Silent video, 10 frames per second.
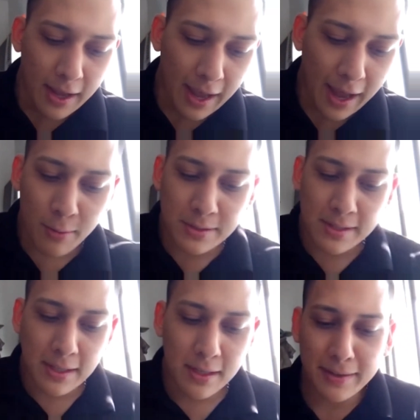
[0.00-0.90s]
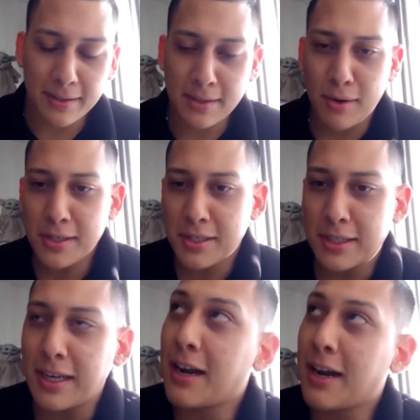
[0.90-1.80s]
I was thinking about this
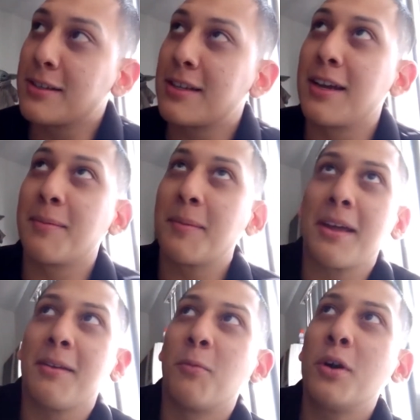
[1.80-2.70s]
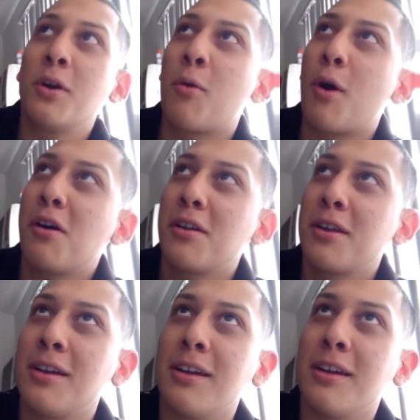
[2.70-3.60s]
question and I was like, man, what
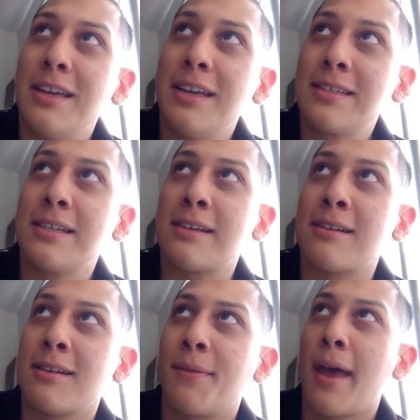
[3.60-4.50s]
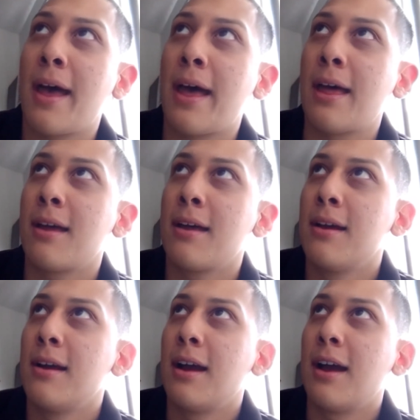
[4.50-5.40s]
quality is it that
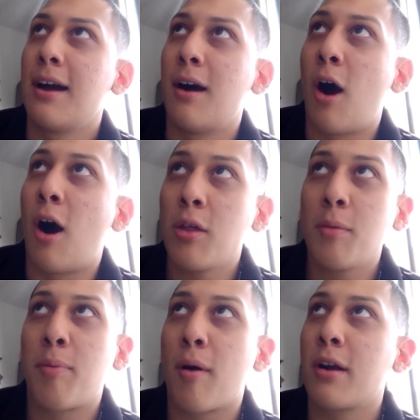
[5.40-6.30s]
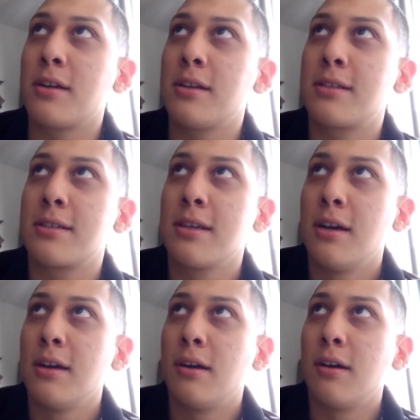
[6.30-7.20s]
all the partners,
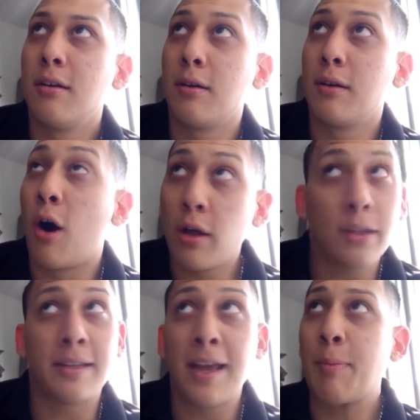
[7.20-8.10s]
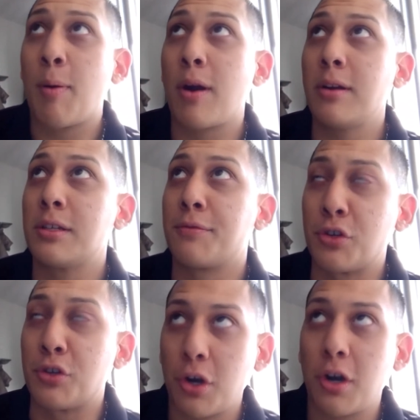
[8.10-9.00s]
all the DAC partners for
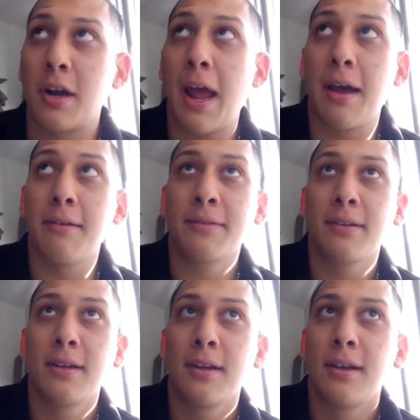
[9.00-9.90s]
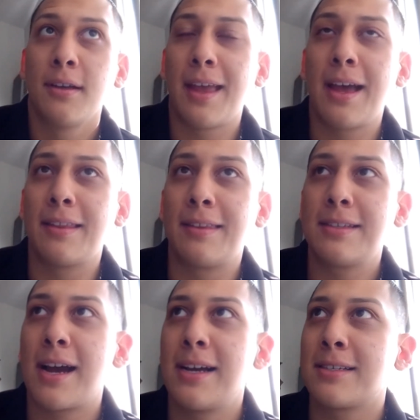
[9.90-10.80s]
sure have that these
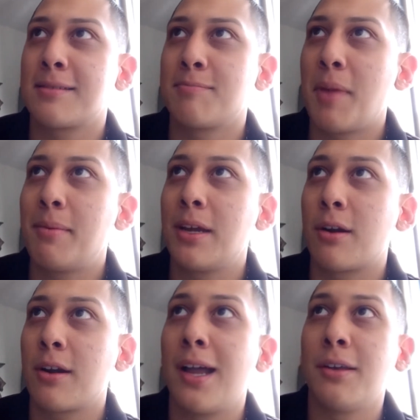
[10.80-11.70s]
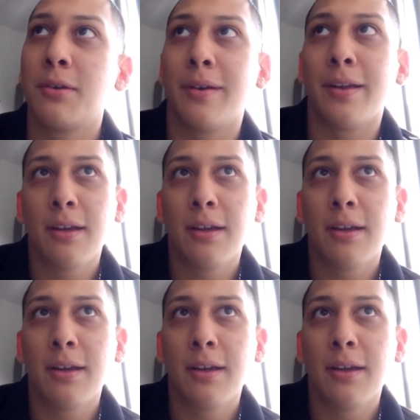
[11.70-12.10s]
guys maybe are not doing?